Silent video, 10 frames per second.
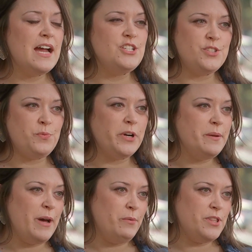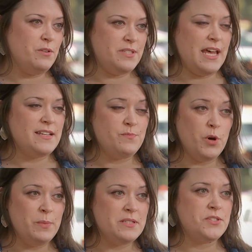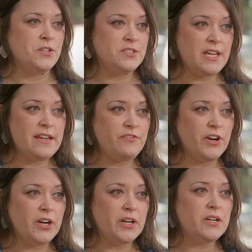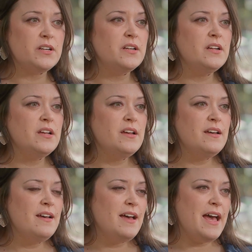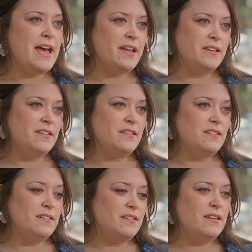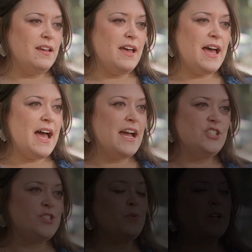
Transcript: I just worry about what those last moments looked like for her, and I just